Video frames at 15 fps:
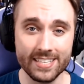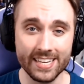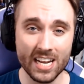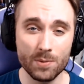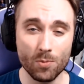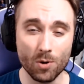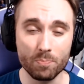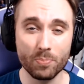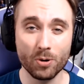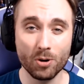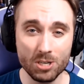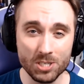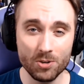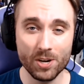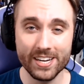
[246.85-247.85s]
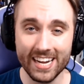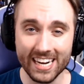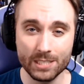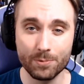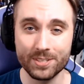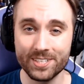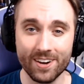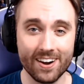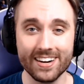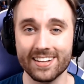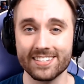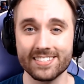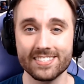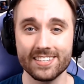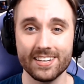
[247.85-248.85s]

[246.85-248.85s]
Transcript: And it is actually insane.